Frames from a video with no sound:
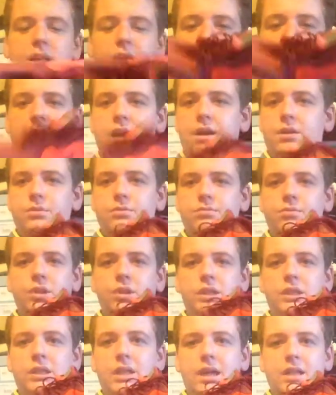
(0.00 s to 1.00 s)
like, I don't
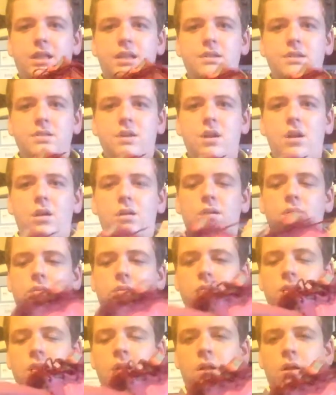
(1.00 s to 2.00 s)
really like these at all.
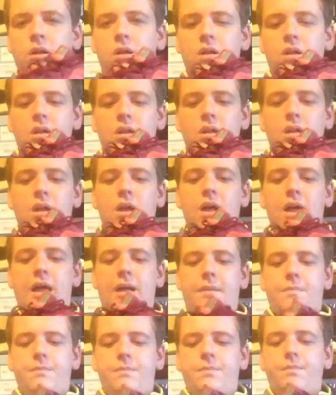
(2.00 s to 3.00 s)

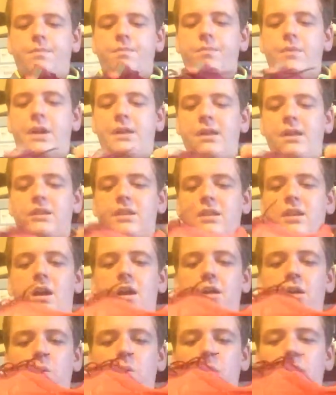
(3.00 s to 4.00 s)
I like the
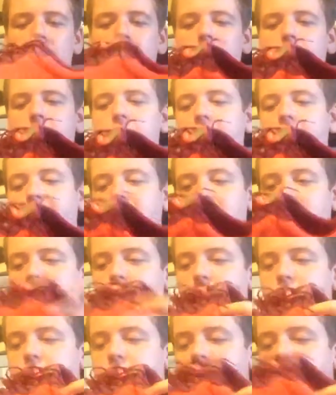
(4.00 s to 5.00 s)
colorway, I like the
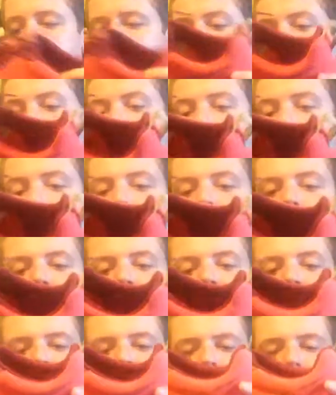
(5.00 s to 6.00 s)
look of them,
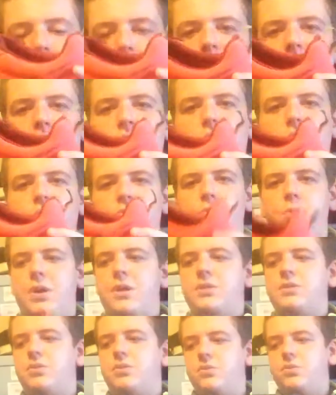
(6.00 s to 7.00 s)
but just the midsole's
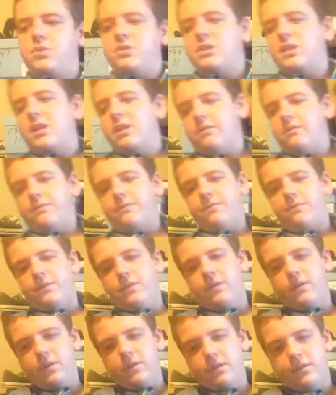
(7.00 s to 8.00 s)
way too stiff
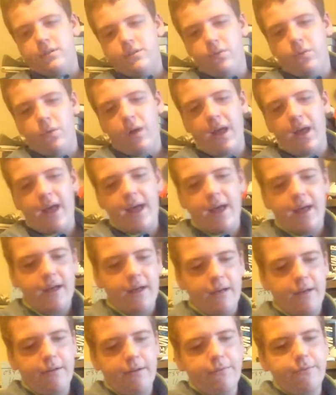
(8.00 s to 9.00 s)
to
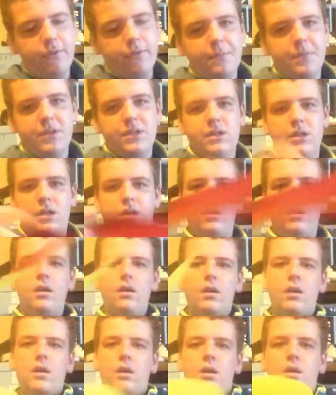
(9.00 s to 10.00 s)
have, let me see,
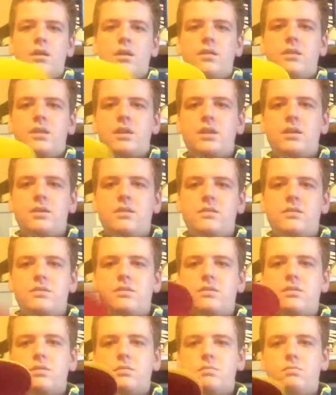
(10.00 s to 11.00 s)

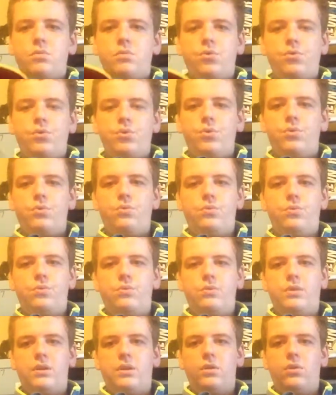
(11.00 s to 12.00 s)
these
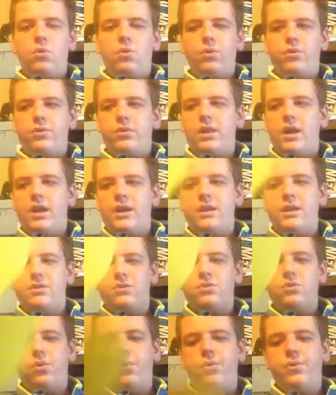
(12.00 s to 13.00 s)
maroon and ortholite
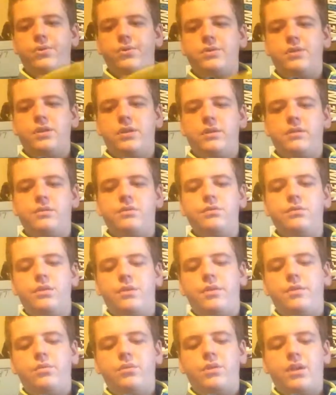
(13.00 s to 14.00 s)
insoles and
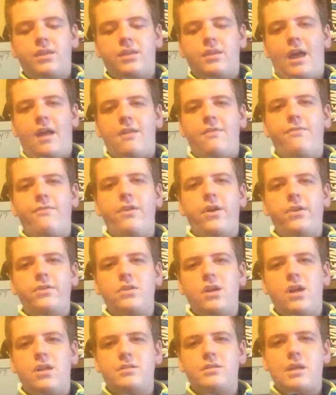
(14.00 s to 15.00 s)
like that felt
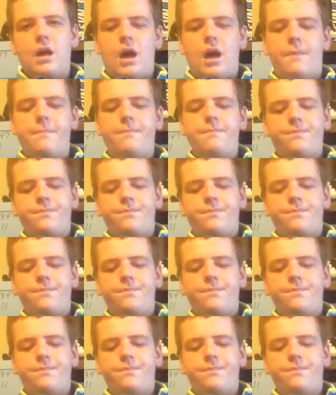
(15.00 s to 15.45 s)
on top.